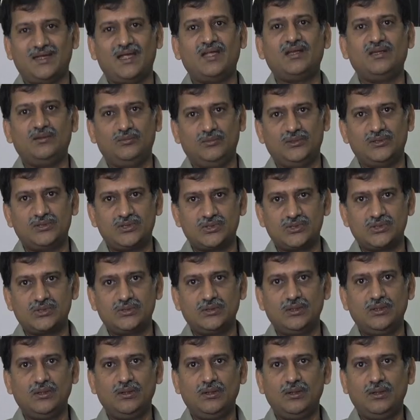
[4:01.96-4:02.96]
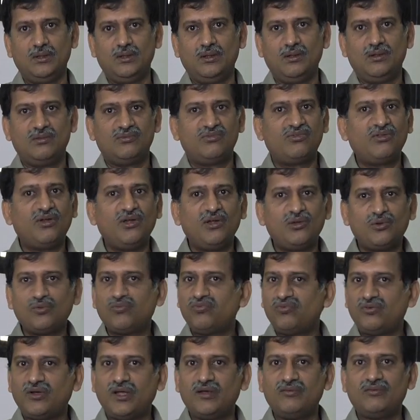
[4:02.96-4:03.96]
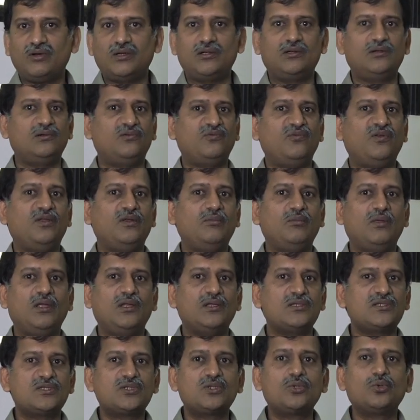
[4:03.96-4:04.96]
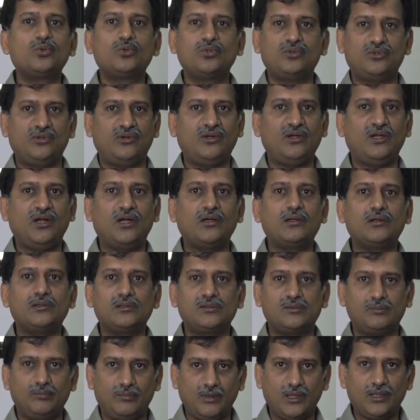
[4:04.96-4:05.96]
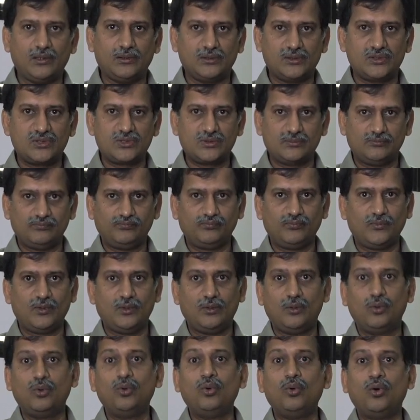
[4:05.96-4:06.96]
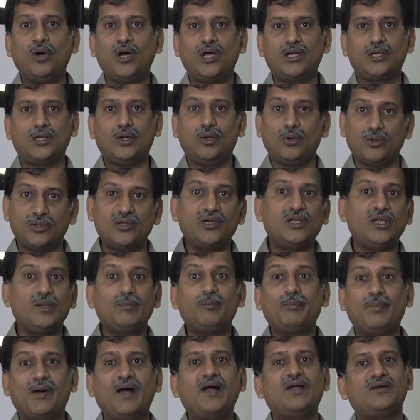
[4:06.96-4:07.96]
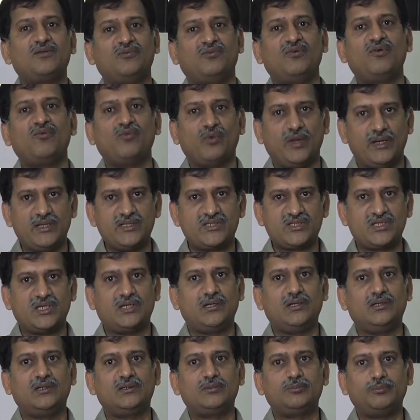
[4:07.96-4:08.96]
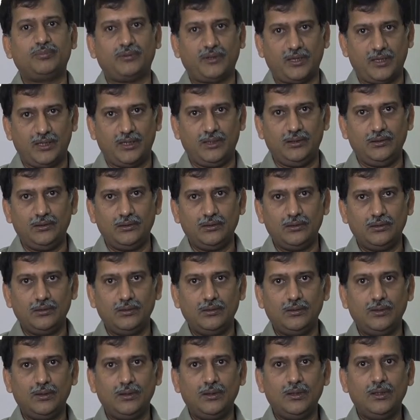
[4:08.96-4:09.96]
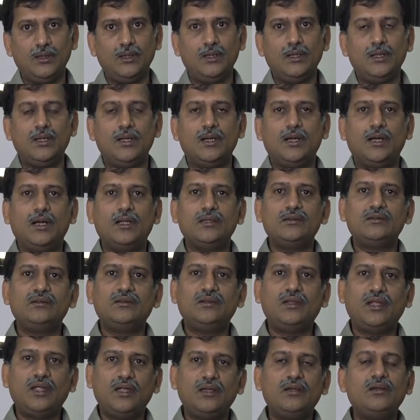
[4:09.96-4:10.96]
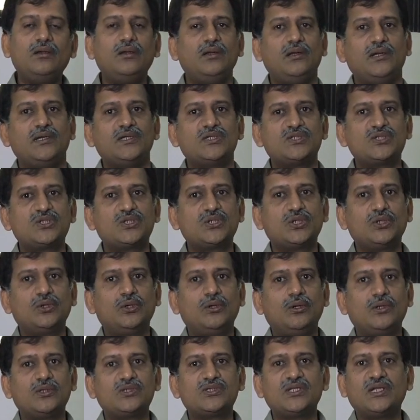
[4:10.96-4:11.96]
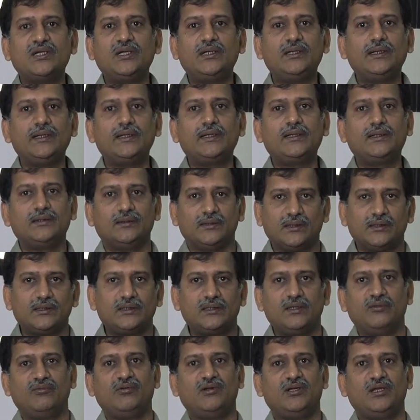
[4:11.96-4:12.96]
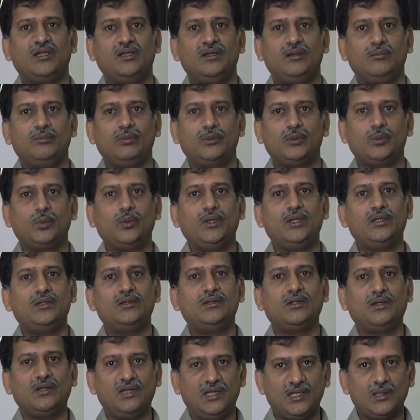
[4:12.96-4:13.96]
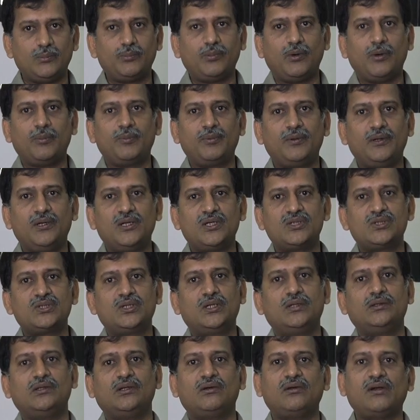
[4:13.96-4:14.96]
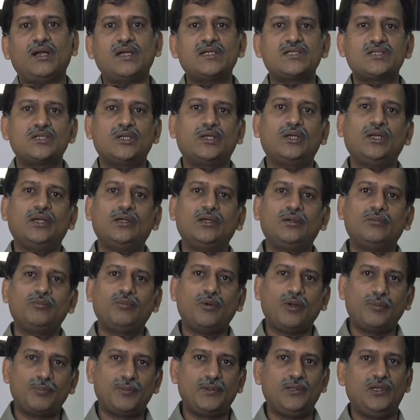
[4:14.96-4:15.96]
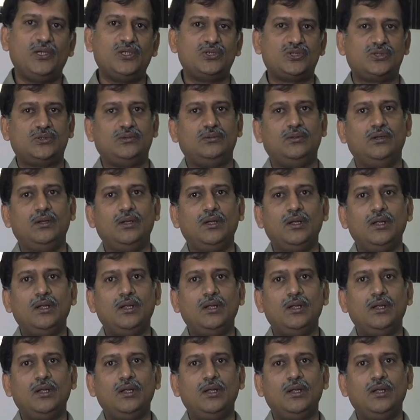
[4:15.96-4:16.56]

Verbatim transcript: animals, three to five adult females, two to three adult males, who are already part of a well-settled pride, and then ensure genetic connectivity between the Gir population and the translocated population